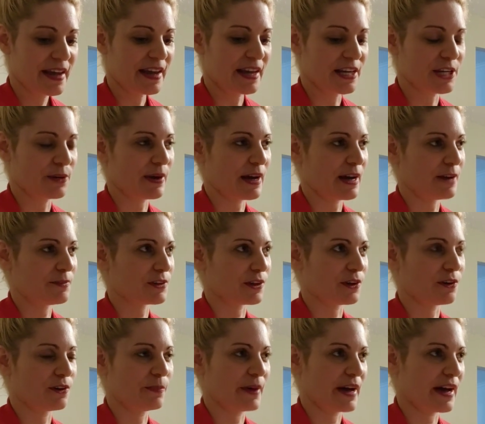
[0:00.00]
And you have to
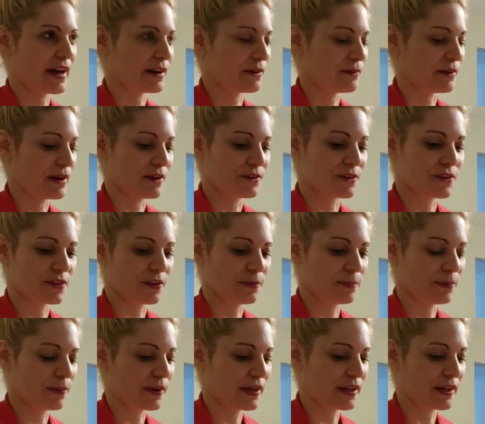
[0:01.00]
go back around to the
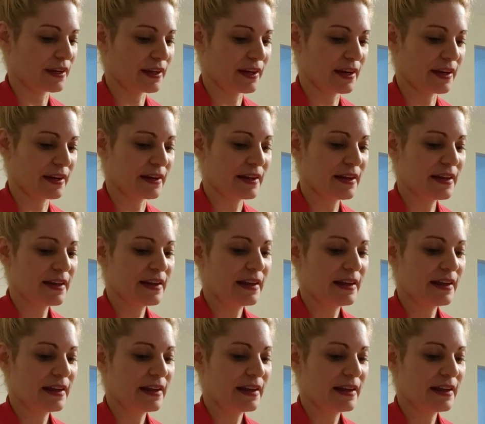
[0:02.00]
point again.